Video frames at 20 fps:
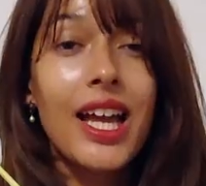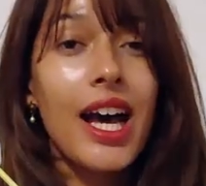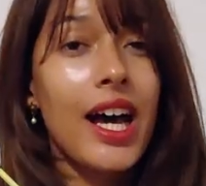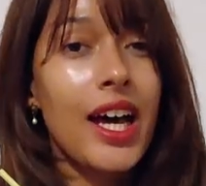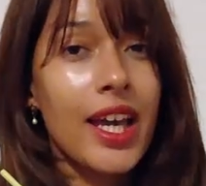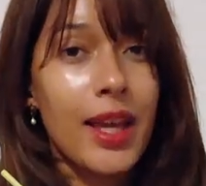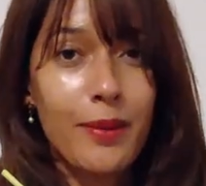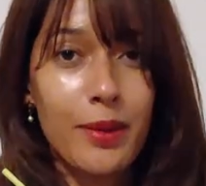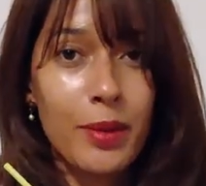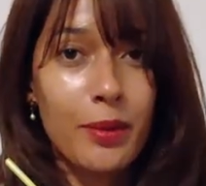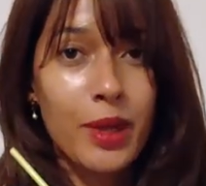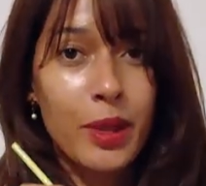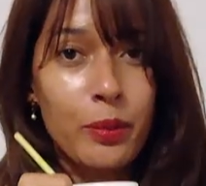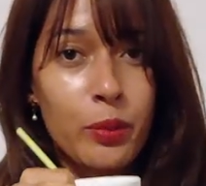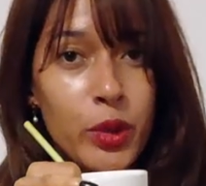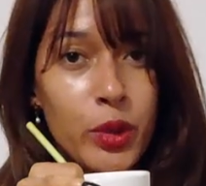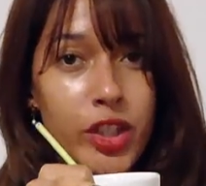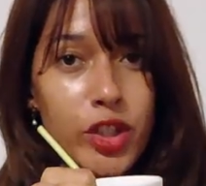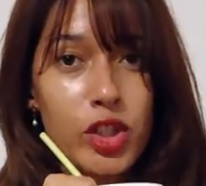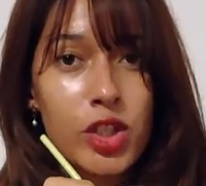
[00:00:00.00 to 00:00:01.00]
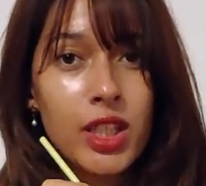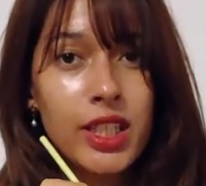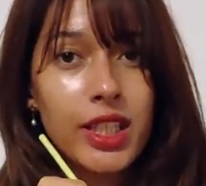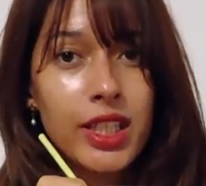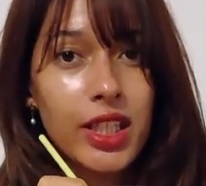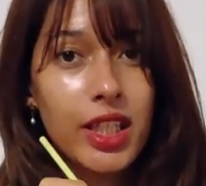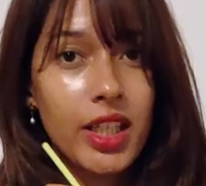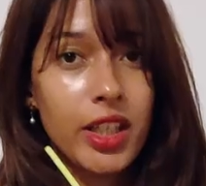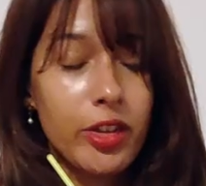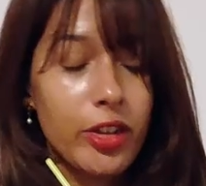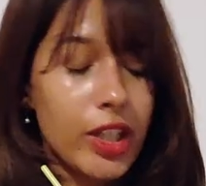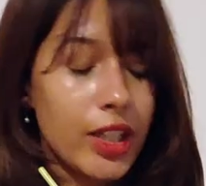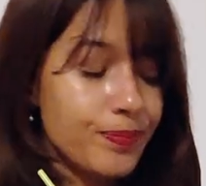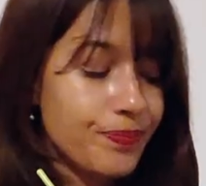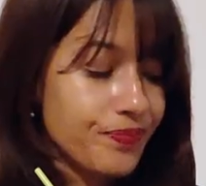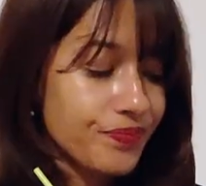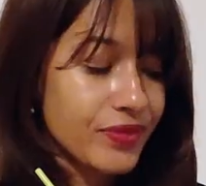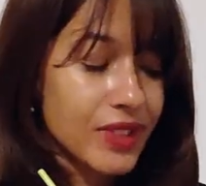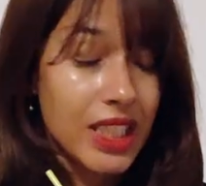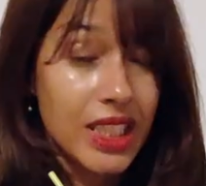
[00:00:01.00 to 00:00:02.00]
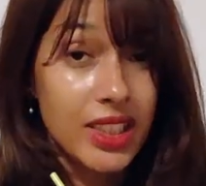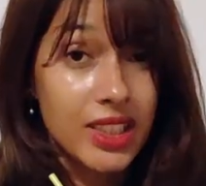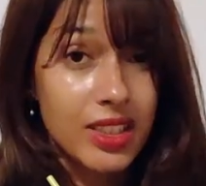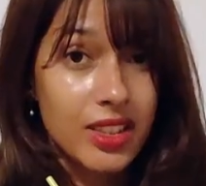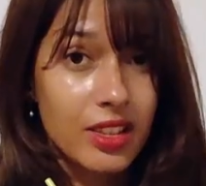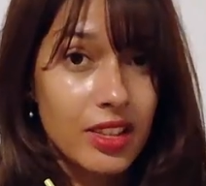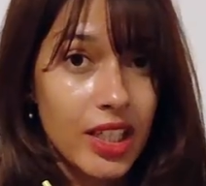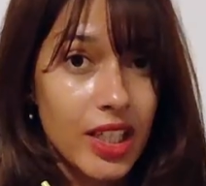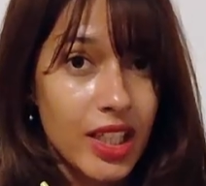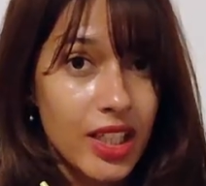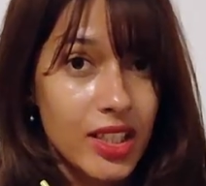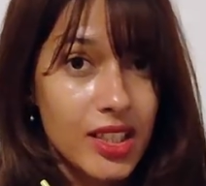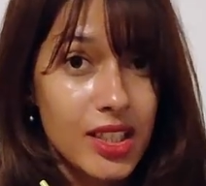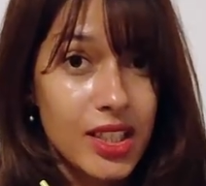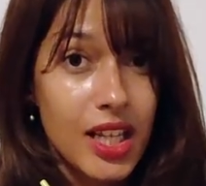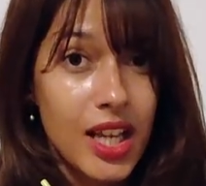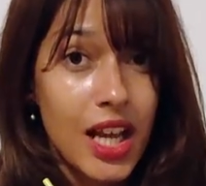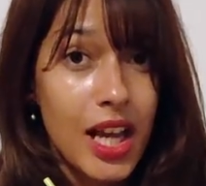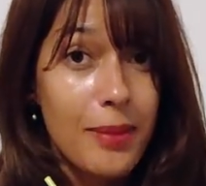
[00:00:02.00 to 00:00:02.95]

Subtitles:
I'm in my British lady era. It's great.